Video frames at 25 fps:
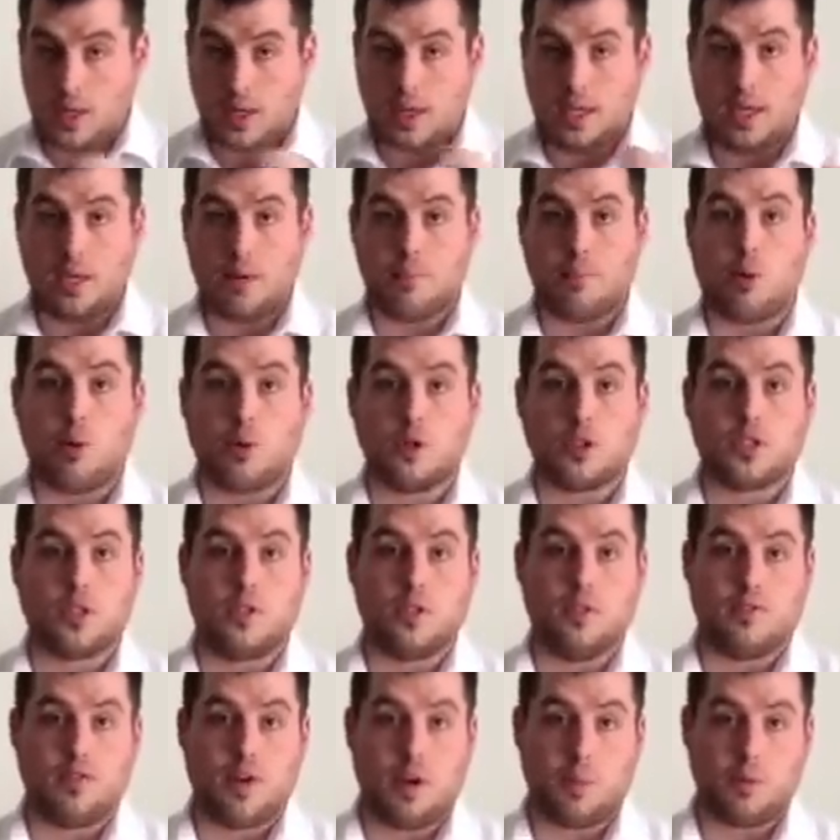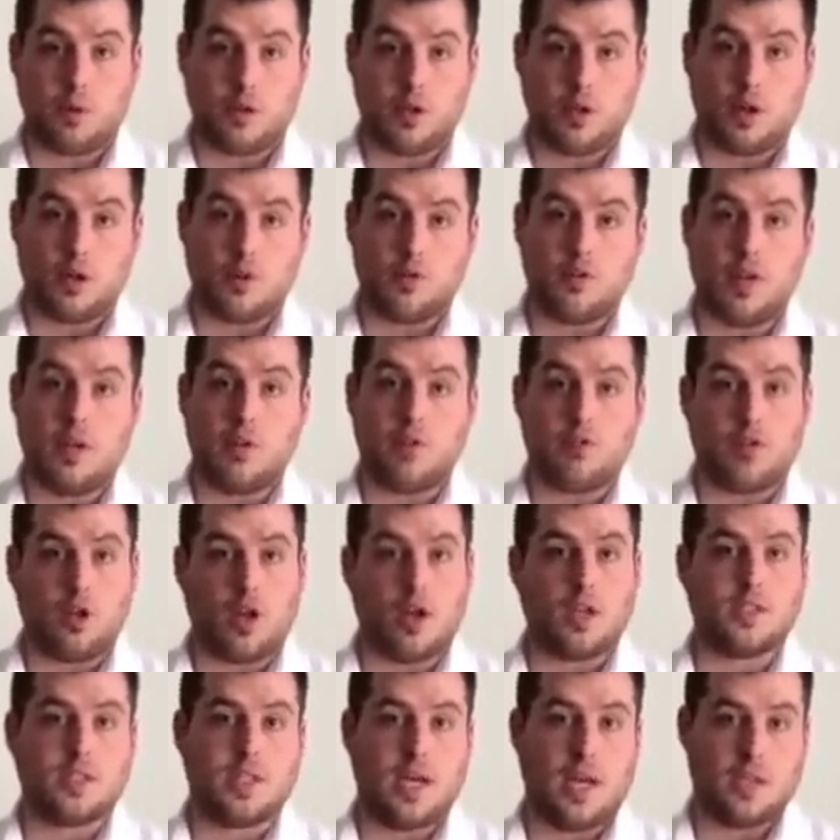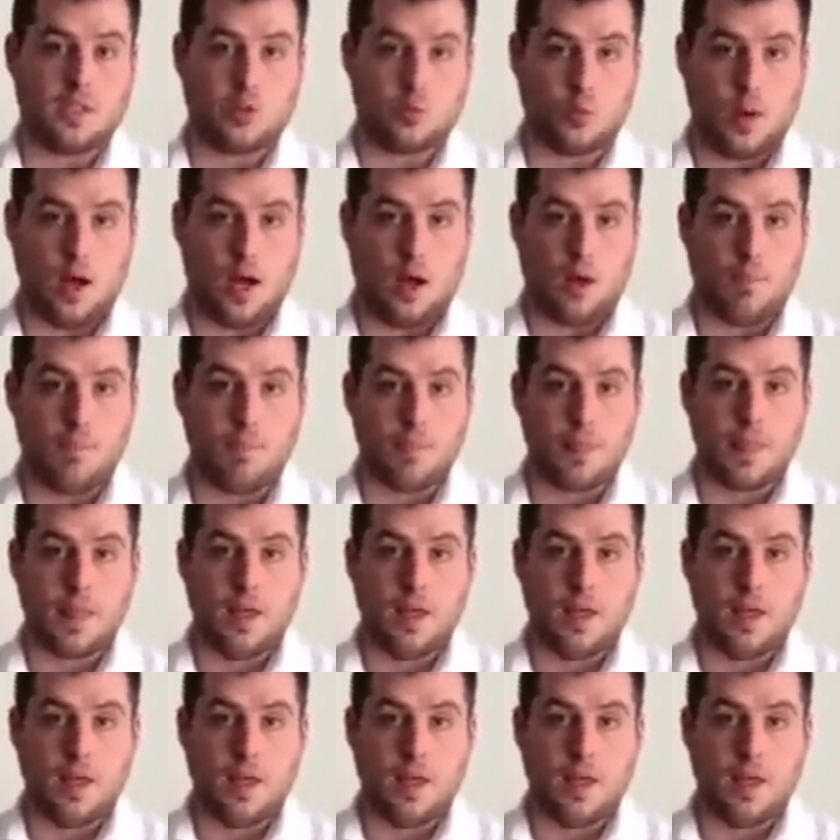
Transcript: get a portion of the femoral nerve and floss that as well.